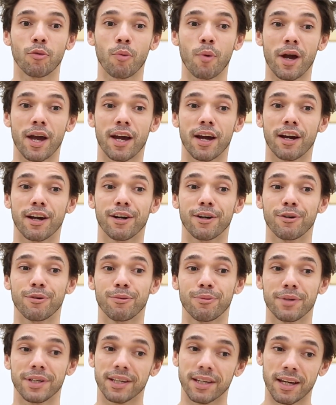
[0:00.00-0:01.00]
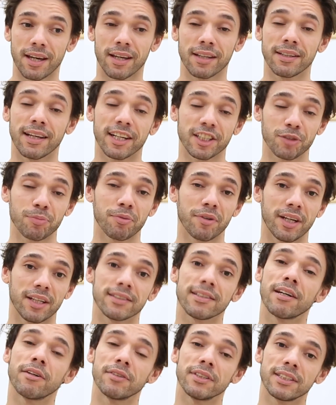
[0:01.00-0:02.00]
where we can
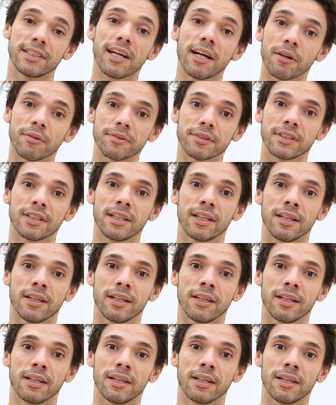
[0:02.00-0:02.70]
express ourselves.